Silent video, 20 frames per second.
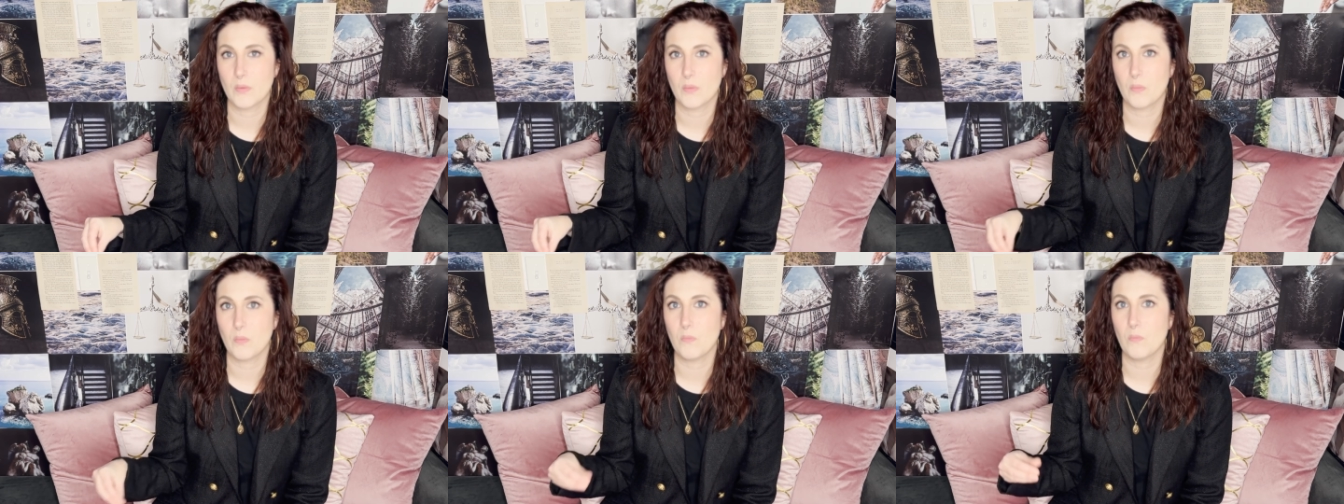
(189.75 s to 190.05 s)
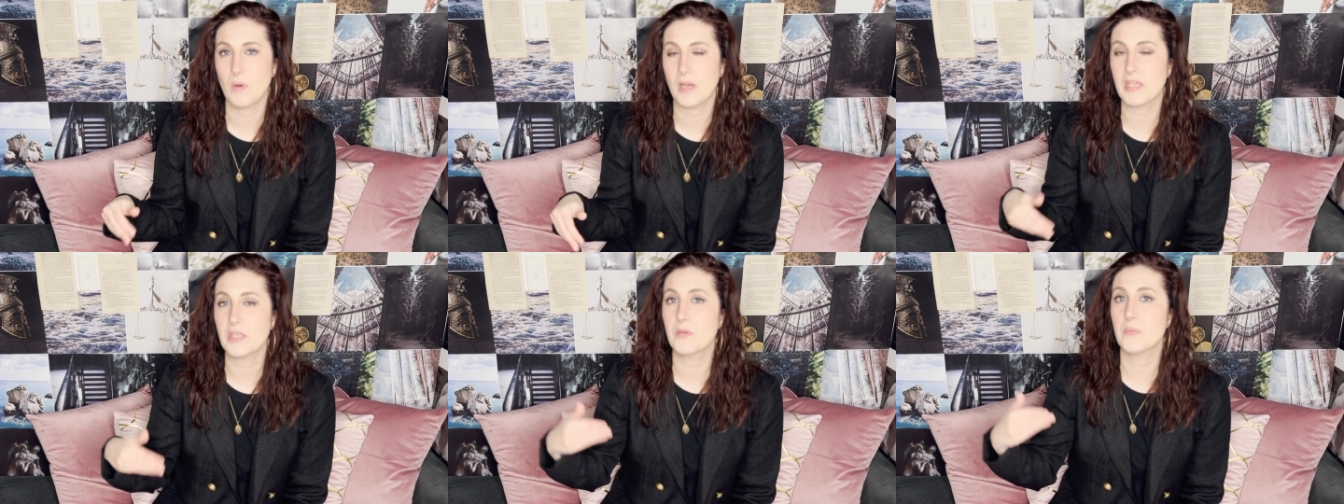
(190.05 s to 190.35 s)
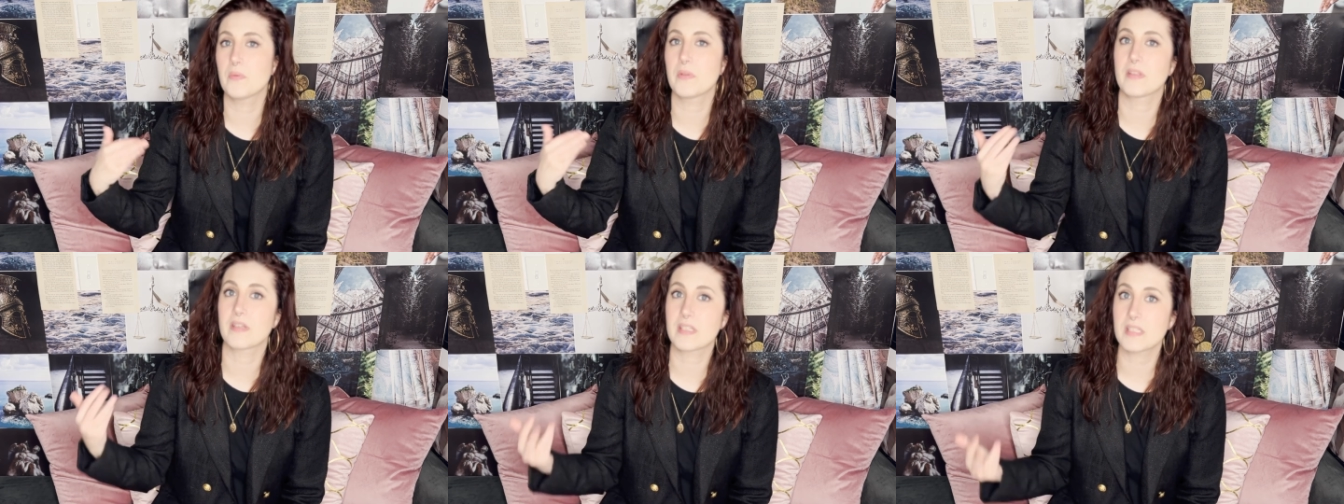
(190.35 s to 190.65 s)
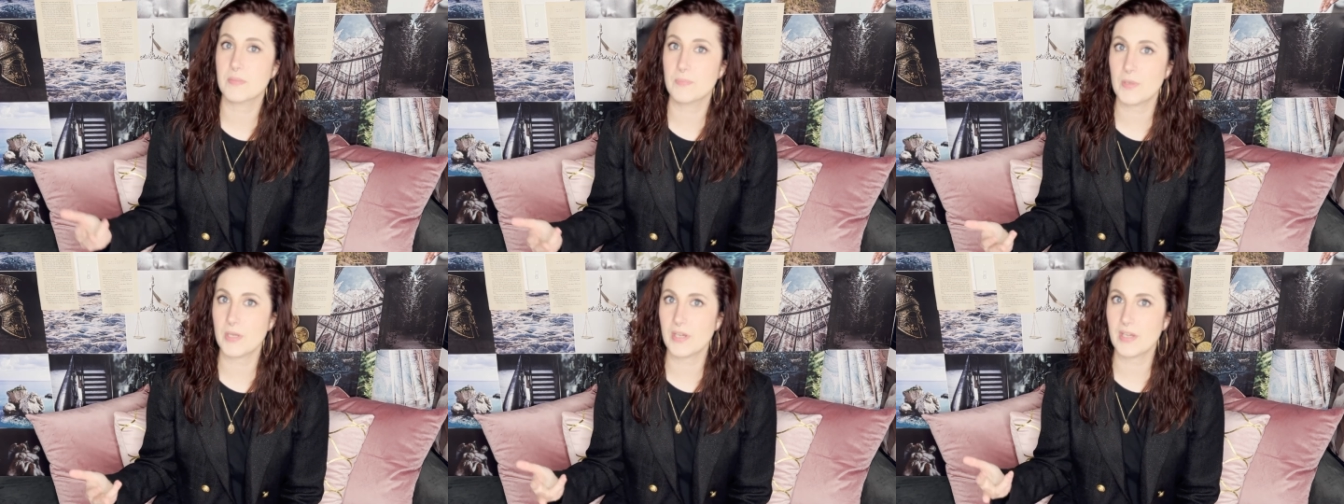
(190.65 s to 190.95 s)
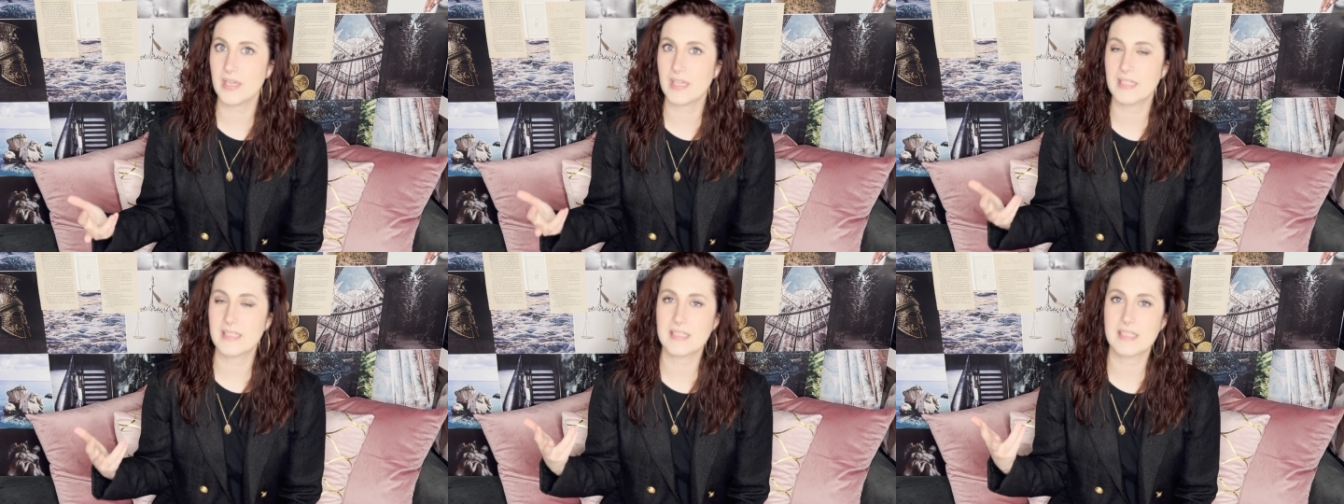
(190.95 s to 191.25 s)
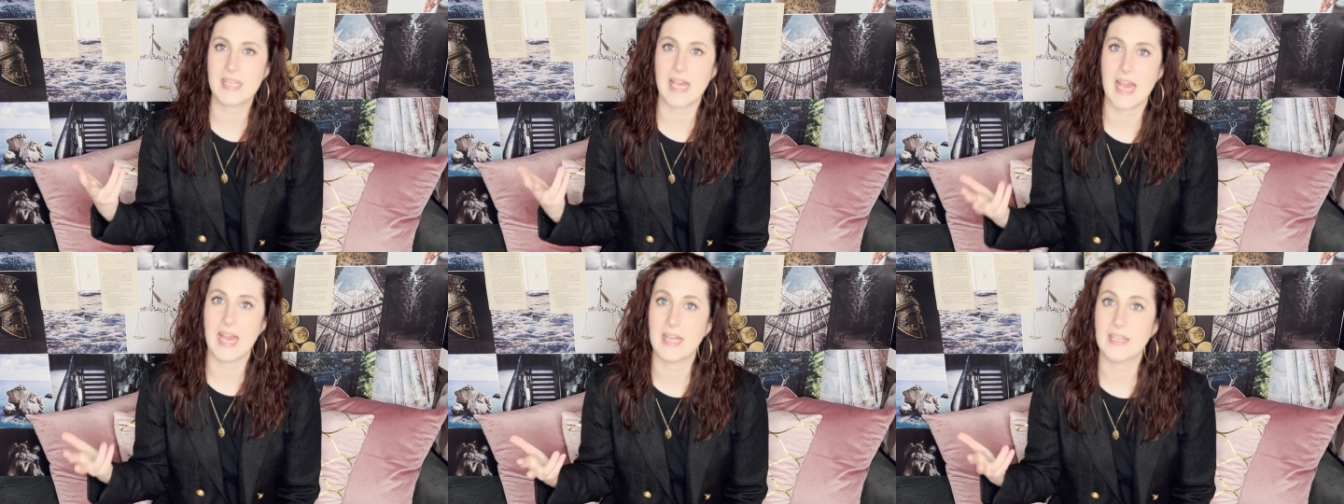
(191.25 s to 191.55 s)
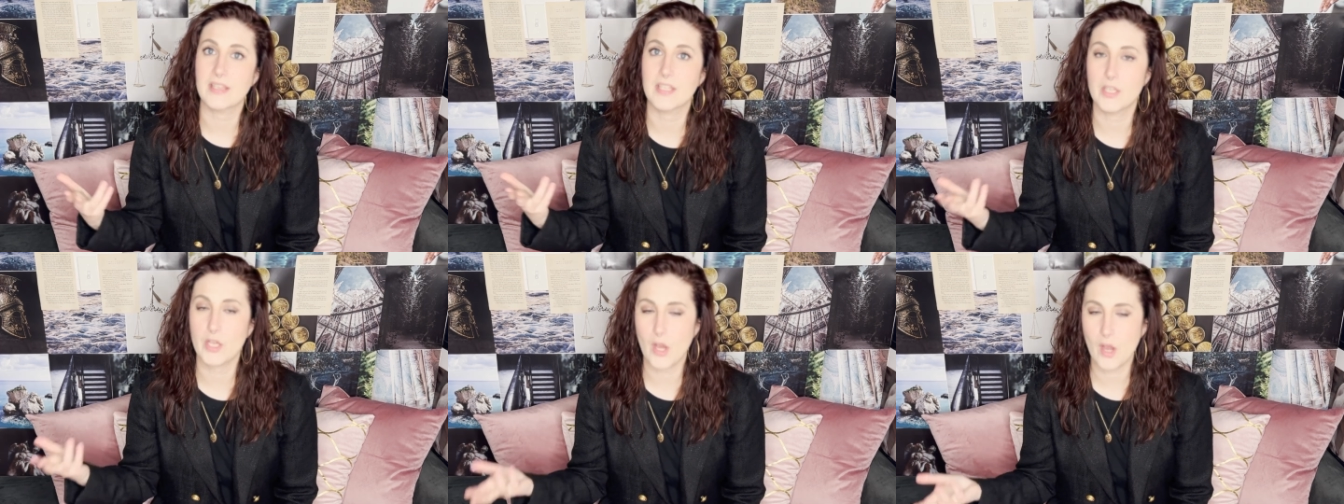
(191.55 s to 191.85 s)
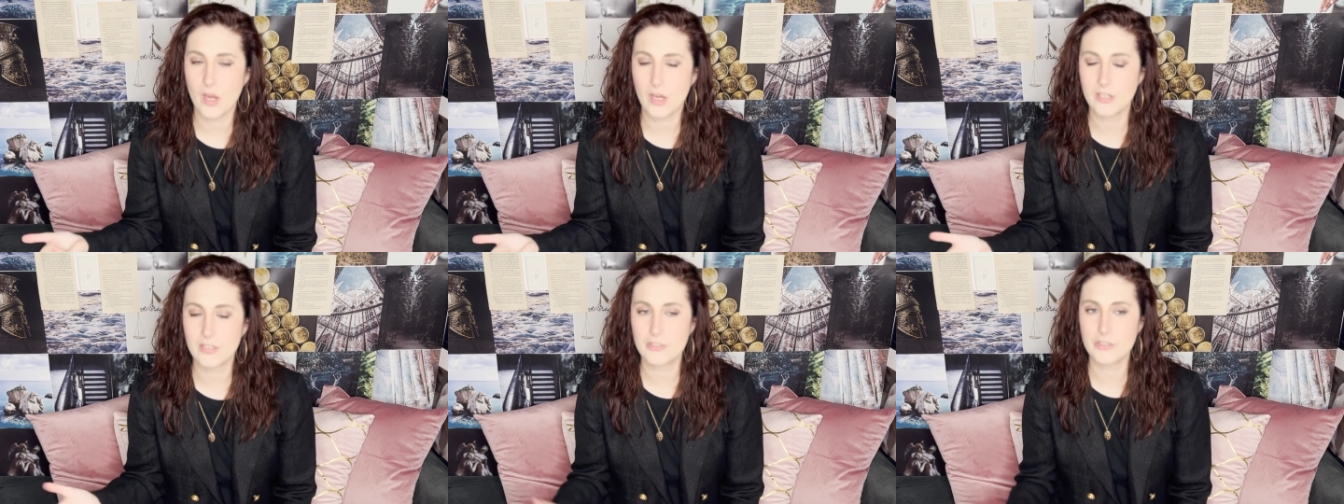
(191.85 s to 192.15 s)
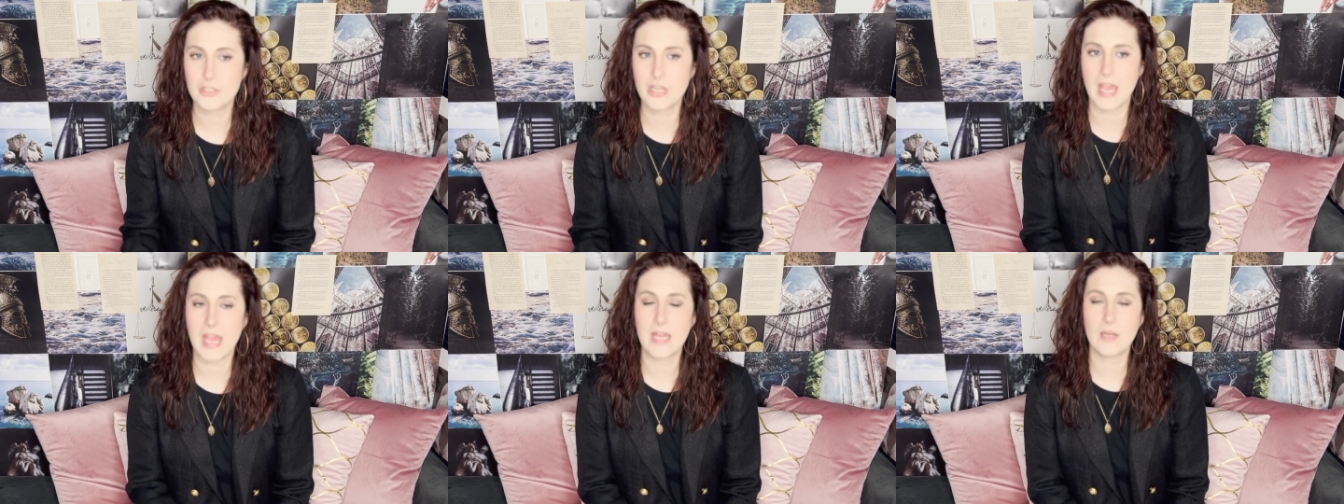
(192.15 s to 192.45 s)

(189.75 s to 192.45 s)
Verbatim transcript: what you will experience at the arch